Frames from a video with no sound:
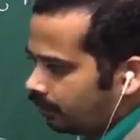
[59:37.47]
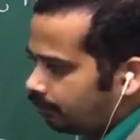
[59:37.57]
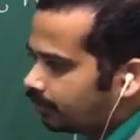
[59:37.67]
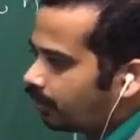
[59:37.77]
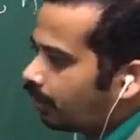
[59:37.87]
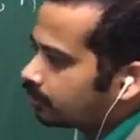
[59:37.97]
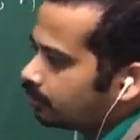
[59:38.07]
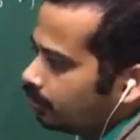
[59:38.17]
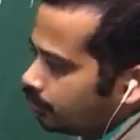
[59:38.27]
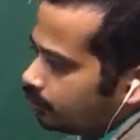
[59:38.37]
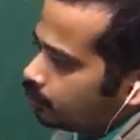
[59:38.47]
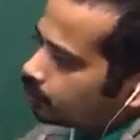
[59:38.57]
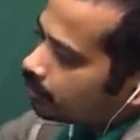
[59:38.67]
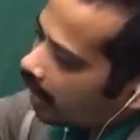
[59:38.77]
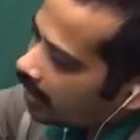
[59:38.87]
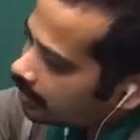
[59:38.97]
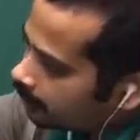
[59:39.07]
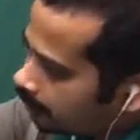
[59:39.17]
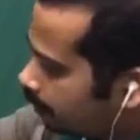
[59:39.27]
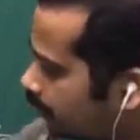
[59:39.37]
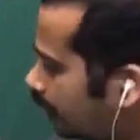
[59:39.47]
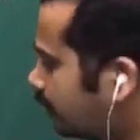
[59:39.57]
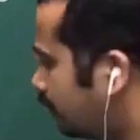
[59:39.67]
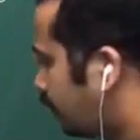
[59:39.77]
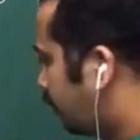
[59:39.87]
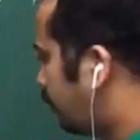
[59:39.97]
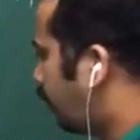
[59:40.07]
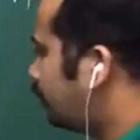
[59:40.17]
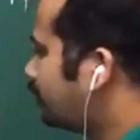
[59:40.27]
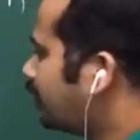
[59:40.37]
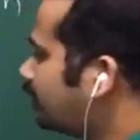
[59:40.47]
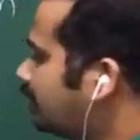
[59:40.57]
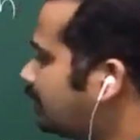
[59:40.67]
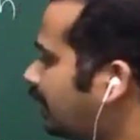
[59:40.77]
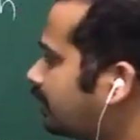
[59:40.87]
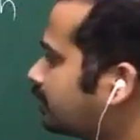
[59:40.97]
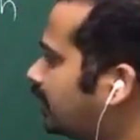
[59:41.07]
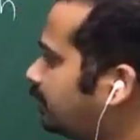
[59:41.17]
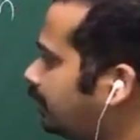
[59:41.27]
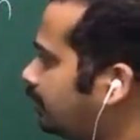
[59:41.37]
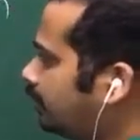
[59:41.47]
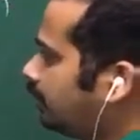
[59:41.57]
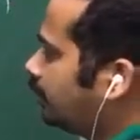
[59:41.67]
Because you can't, look at here, uncertainty, that doesn't mean